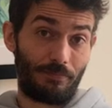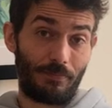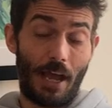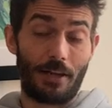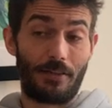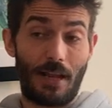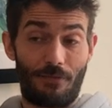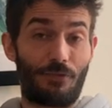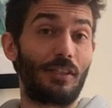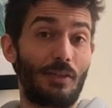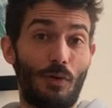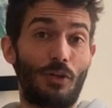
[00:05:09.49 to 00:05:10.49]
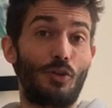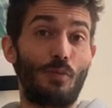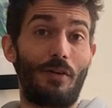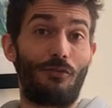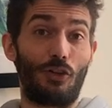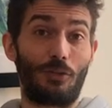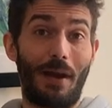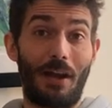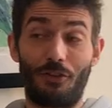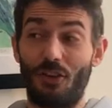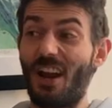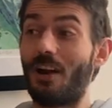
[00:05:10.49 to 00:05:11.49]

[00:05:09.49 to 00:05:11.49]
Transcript: I definitely want to do my first marathon.